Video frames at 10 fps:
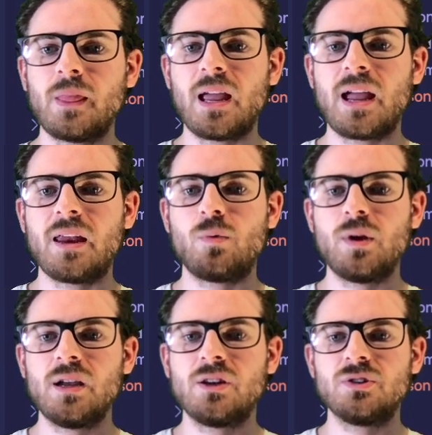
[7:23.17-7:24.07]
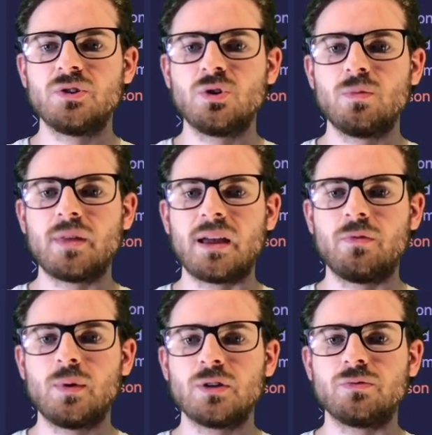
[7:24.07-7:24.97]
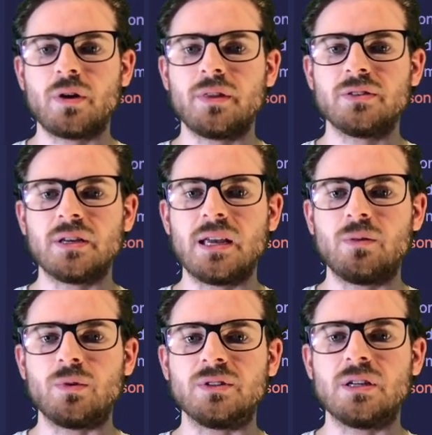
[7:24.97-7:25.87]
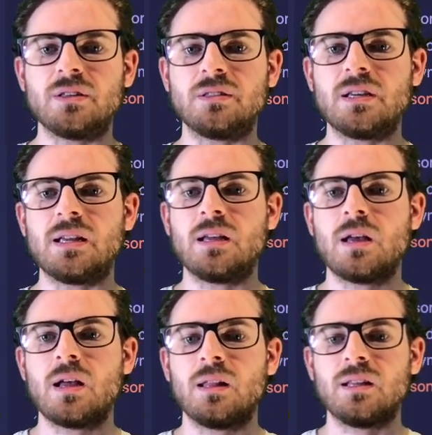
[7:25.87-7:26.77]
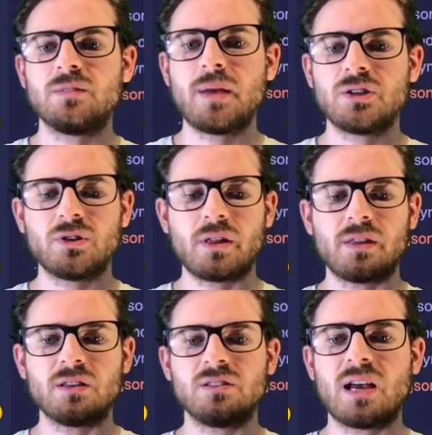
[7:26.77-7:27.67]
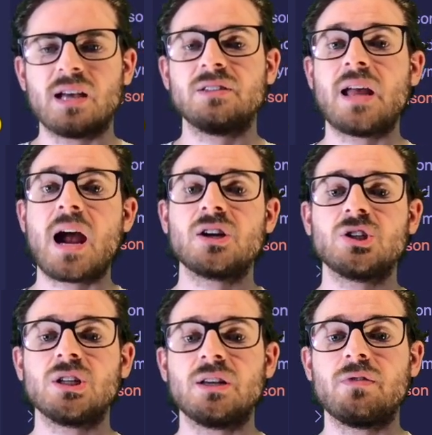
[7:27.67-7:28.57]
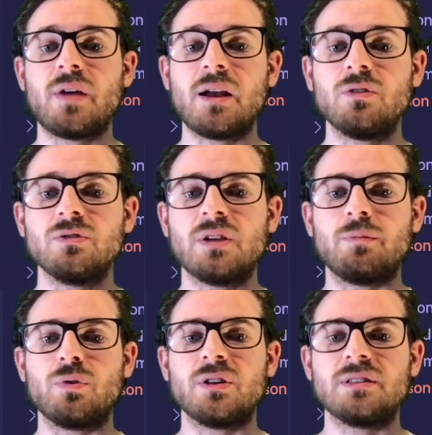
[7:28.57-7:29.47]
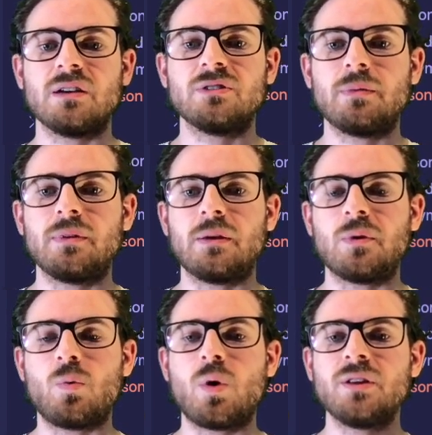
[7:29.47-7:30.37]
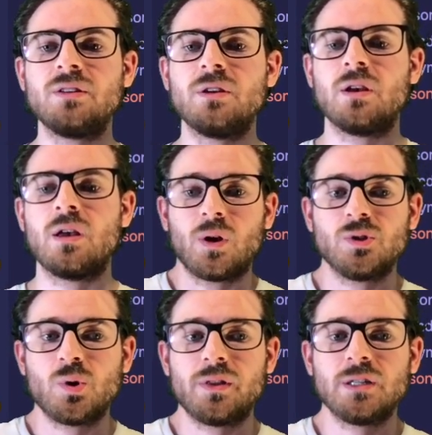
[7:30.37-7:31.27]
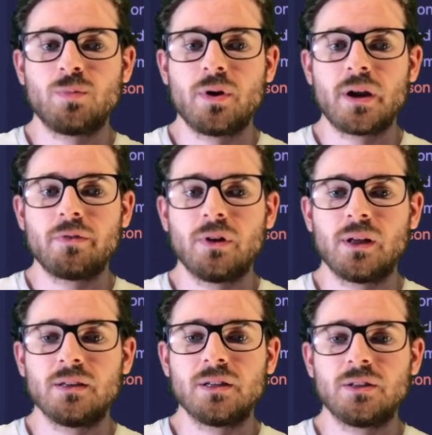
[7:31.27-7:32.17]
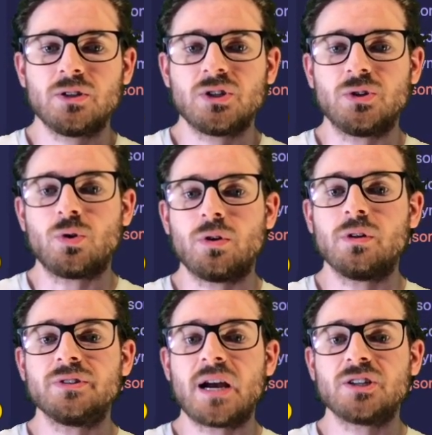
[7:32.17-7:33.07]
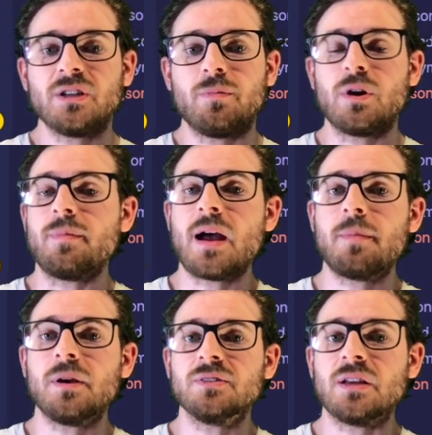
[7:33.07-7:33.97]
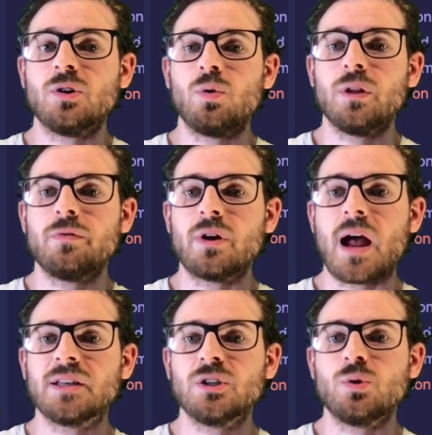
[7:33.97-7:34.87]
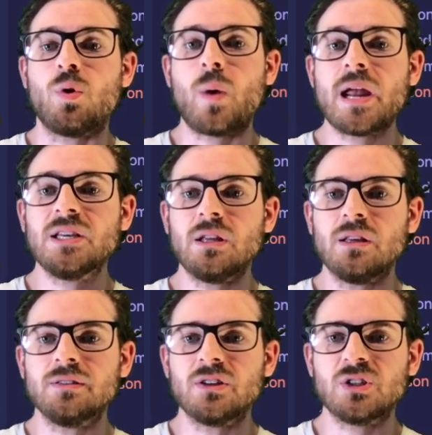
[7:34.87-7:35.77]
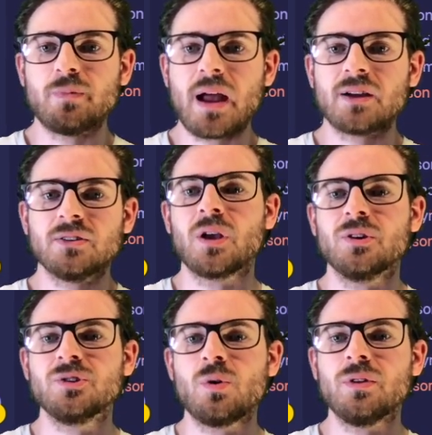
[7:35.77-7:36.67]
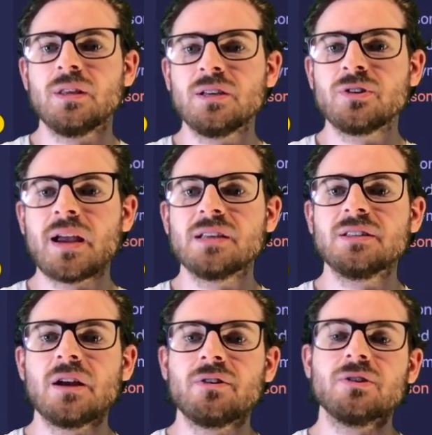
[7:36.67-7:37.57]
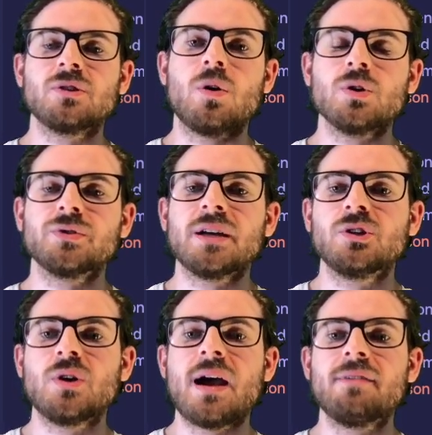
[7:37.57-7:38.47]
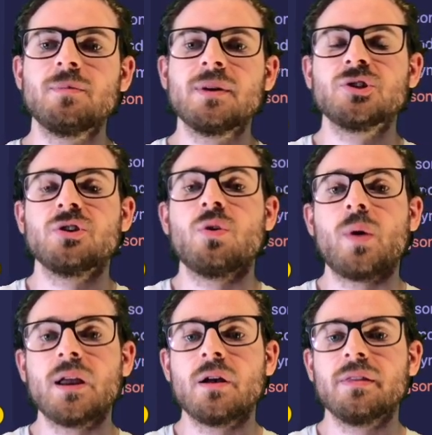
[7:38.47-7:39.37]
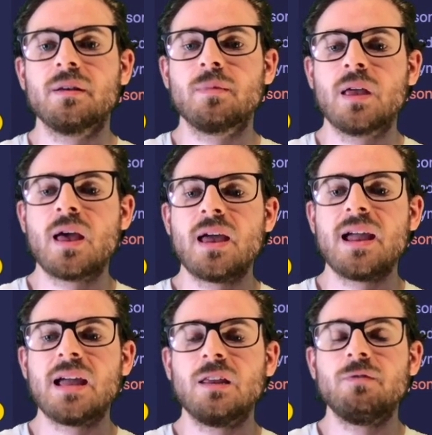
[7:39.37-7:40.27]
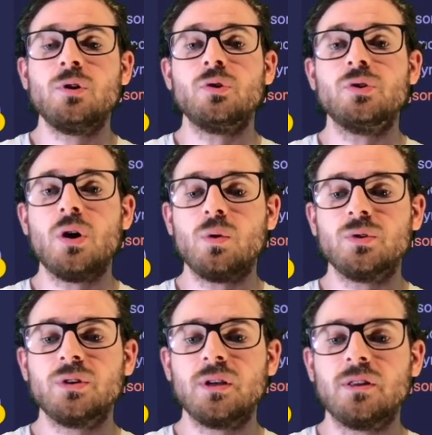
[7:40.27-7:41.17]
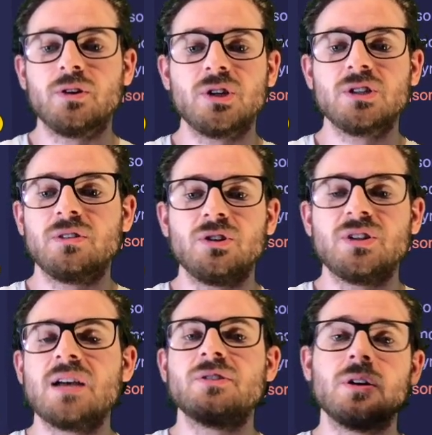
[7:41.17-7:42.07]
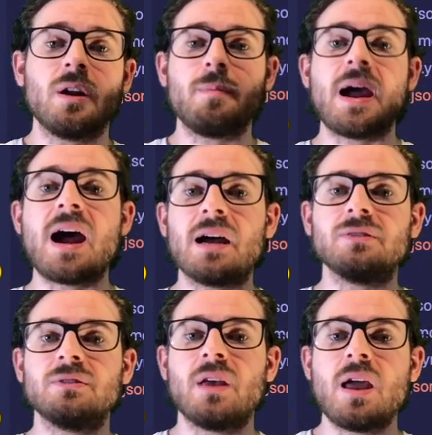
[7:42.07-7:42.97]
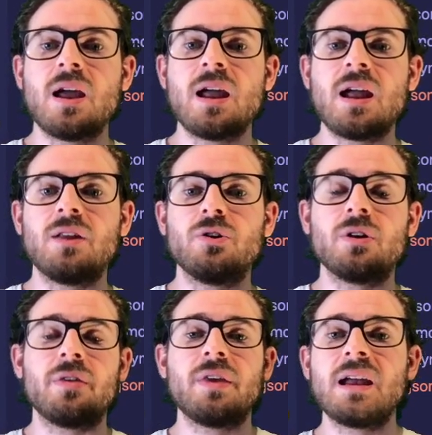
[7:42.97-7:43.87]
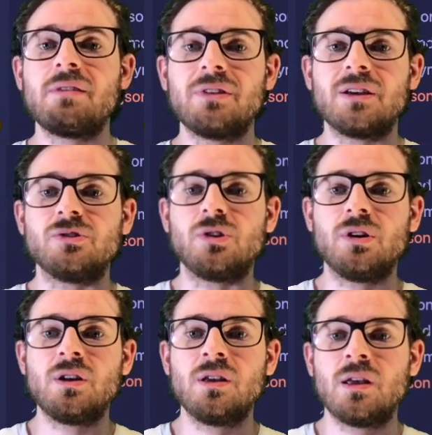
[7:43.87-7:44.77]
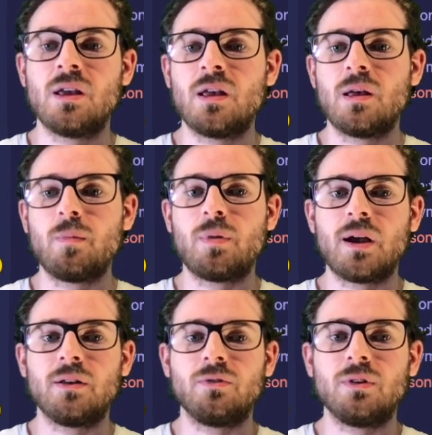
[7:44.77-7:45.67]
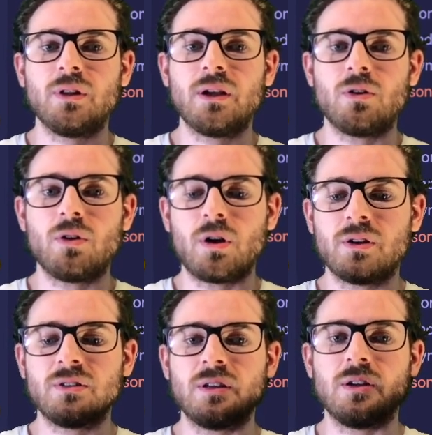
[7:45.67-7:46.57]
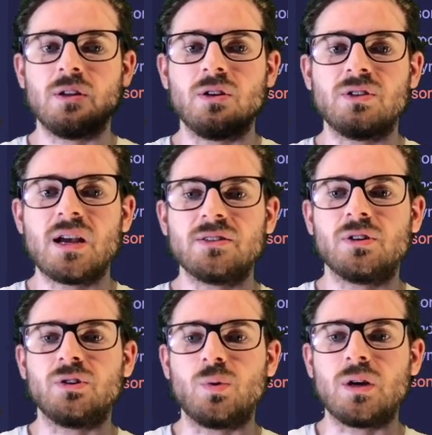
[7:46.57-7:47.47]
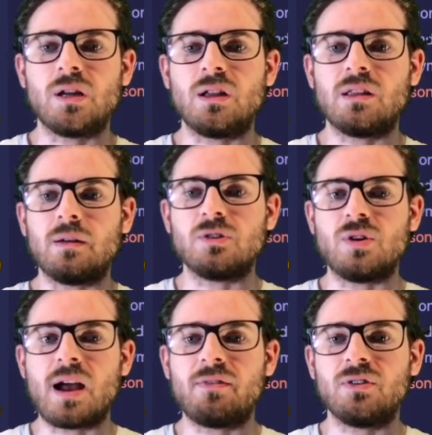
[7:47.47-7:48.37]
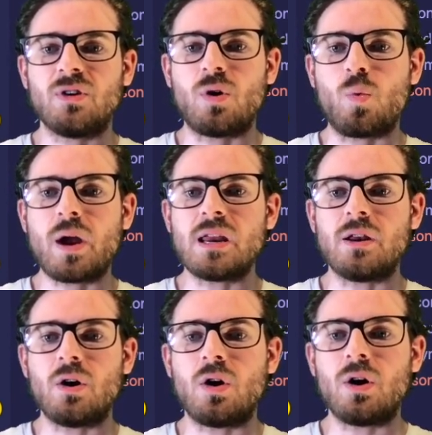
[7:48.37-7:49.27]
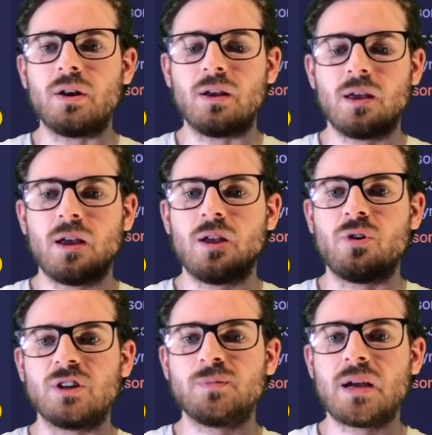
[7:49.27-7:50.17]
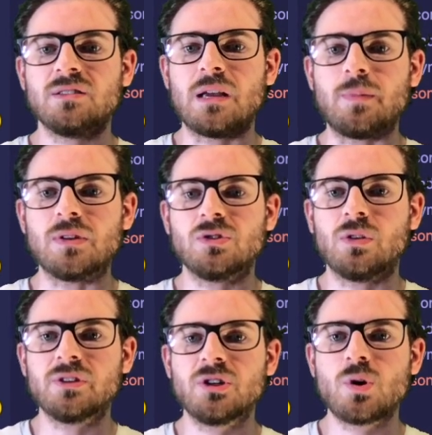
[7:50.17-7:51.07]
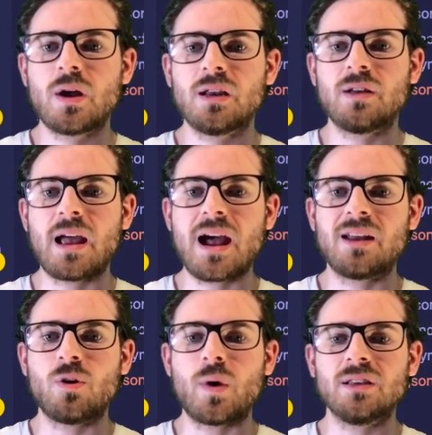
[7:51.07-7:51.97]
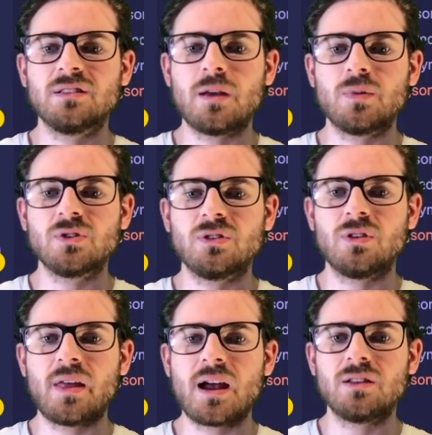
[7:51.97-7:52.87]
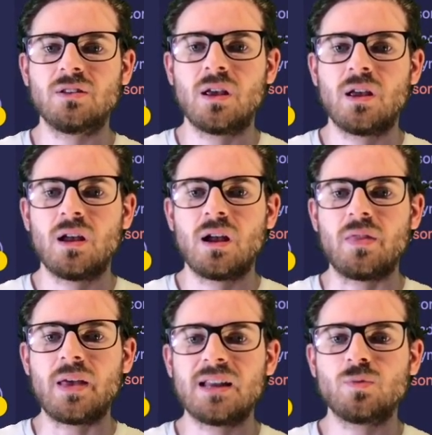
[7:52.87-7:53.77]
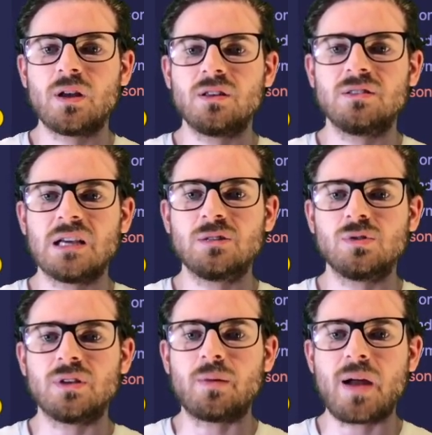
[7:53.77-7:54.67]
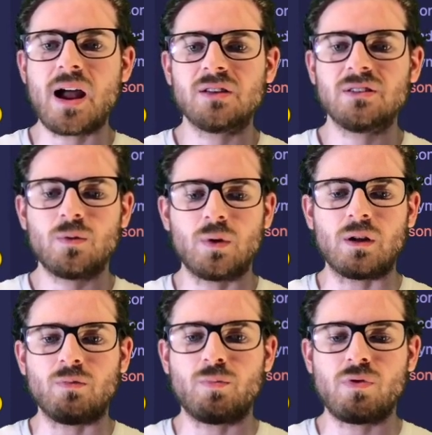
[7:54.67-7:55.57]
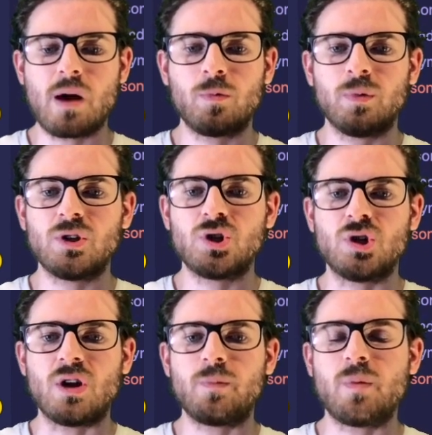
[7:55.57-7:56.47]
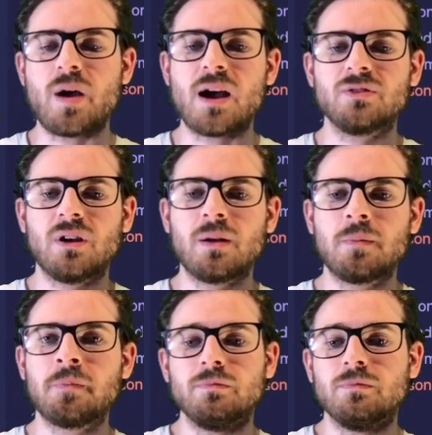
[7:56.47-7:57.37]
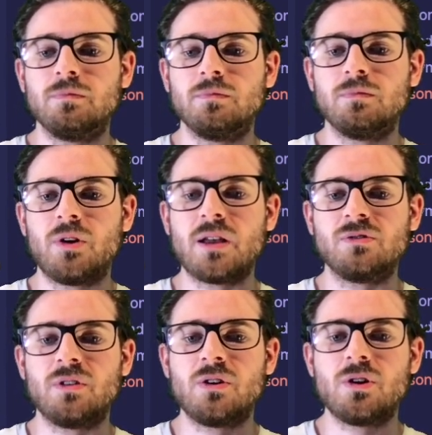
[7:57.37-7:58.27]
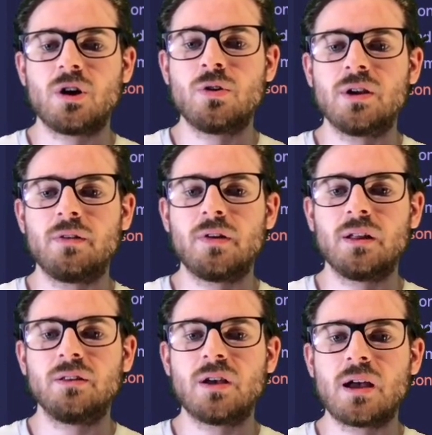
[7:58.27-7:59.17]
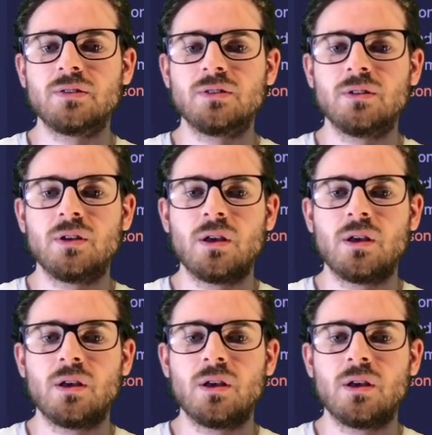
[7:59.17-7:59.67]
And we can assume that if we just run this again with ZZZ, let's make sure that this test actually fails and prints out something that we want. So at this point, I realize that this tutorial is actually pretty bad because I totally forgot to await these expects. So these are asynchronous calls, right? So you have to make sure you await on them. And if you don't, they're just, your tests are going to pass and you're going to think everything's good. But really, in all honesty, your tests aren't doing anything because you haven't awaited on your expect statement. So let's just go ahead and add await statements to that. And that is why this test was like passing when it probably should not be passing. All right, so there you go. You got a failing test.